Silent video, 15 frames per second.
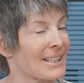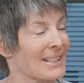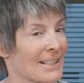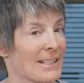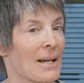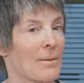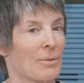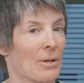at
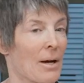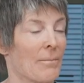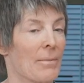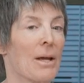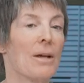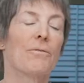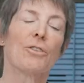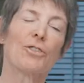the same time.
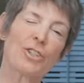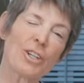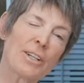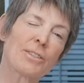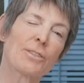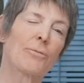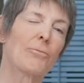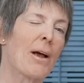Fish
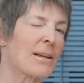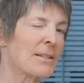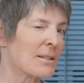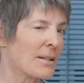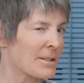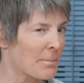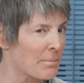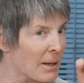needs to
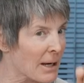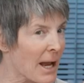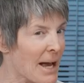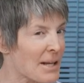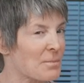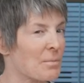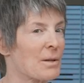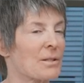rest. It's a big
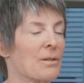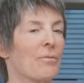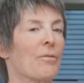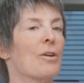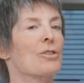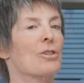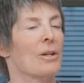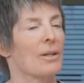ass piece of
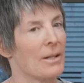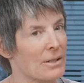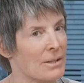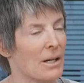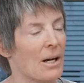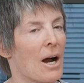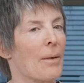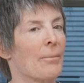fish. It needs
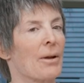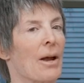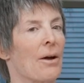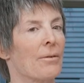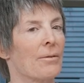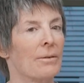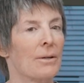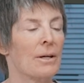to calm
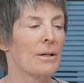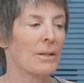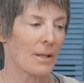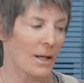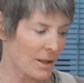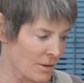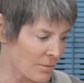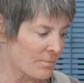down
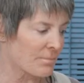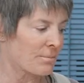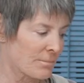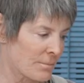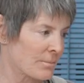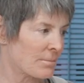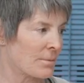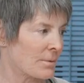like a
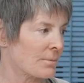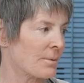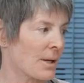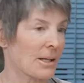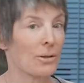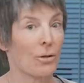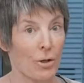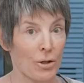
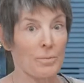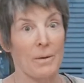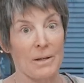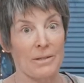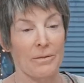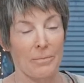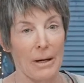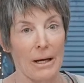large
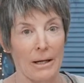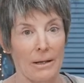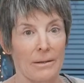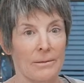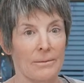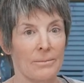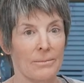piece of meat.